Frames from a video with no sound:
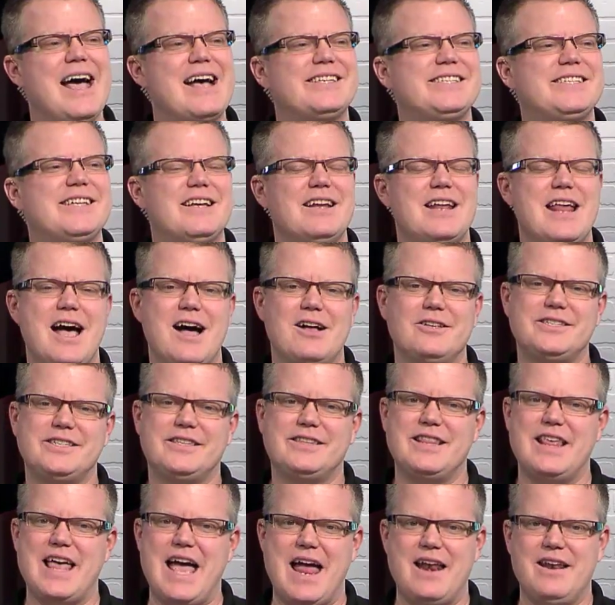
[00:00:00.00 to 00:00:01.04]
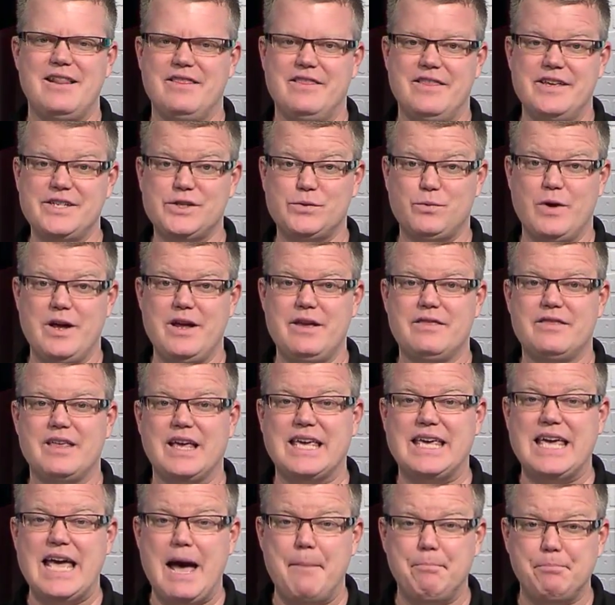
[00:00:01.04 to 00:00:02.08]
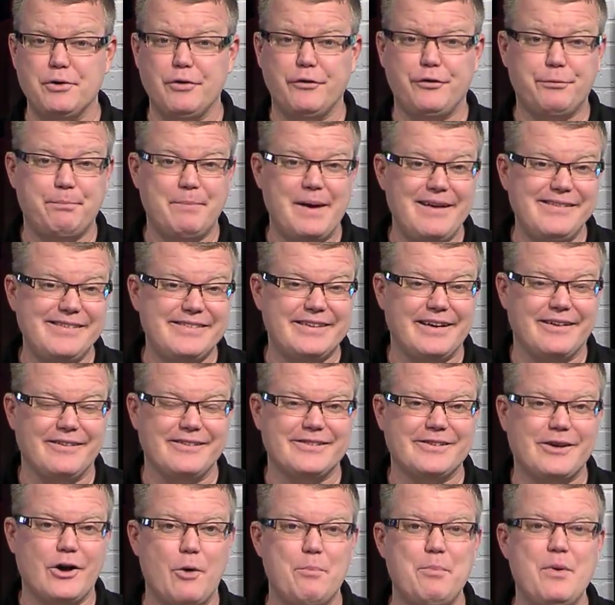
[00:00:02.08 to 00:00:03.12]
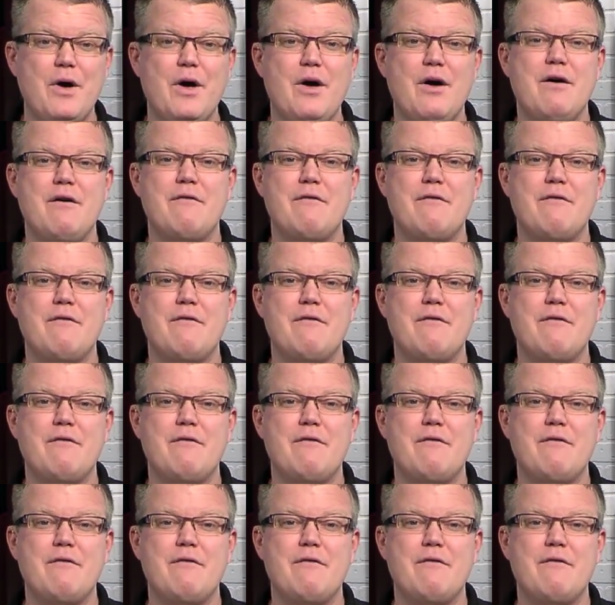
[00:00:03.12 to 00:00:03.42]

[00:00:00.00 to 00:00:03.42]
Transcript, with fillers: NASA announced that this week the Kepler Space Telescope